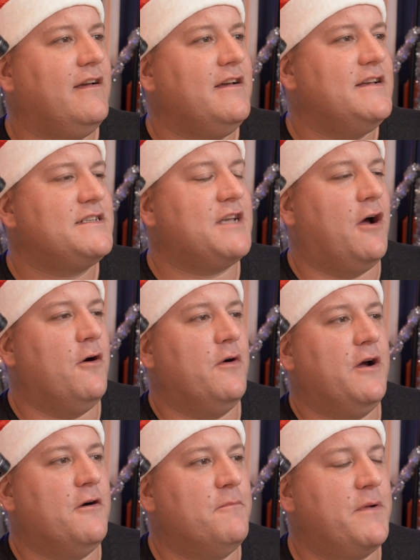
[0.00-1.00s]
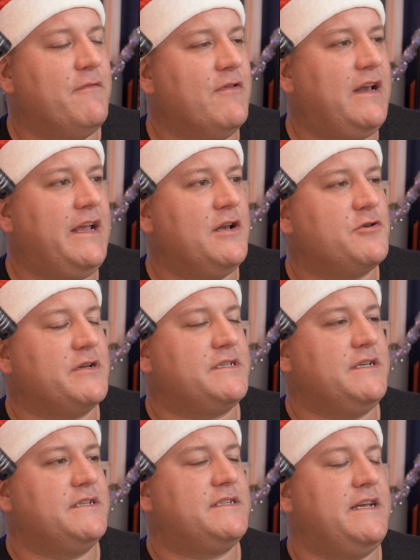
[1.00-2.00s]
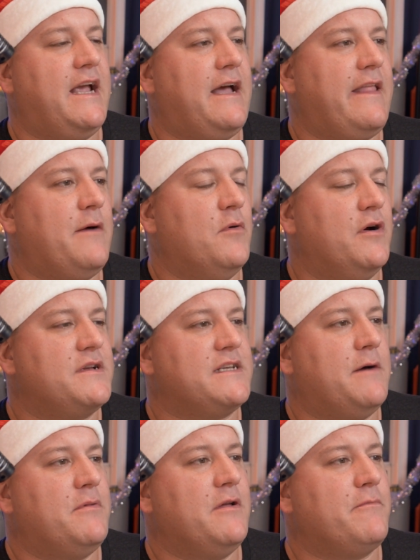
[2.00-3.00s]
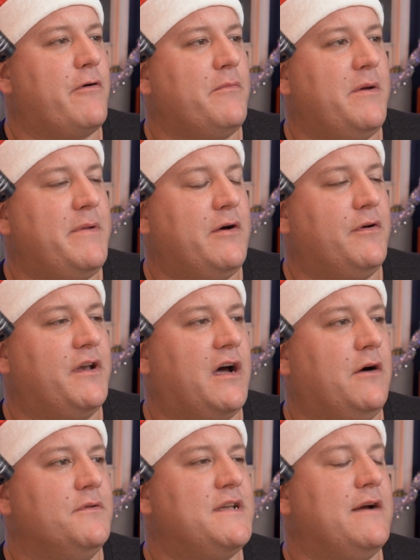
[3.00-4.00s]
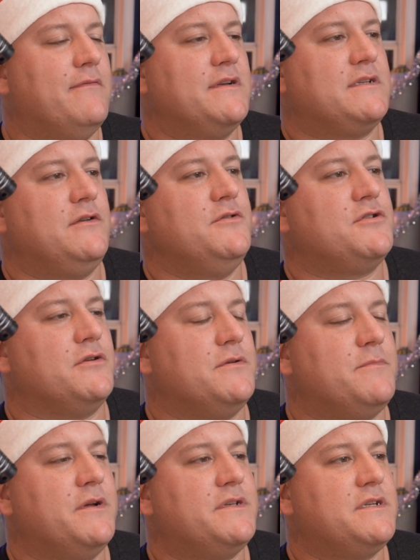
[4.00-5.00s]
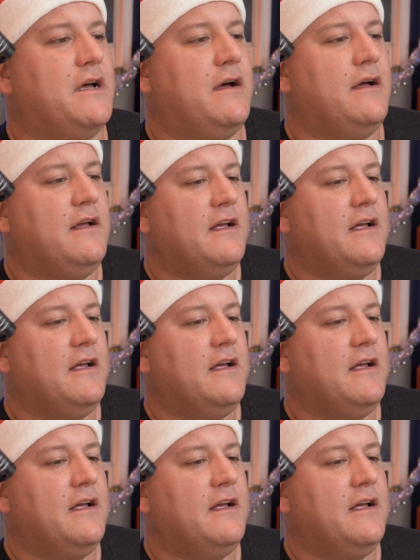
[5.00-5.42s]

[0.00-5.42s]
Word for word: So it'll be really interesting to see how that works out, but they'll probably be on dialed down resolution. But uh,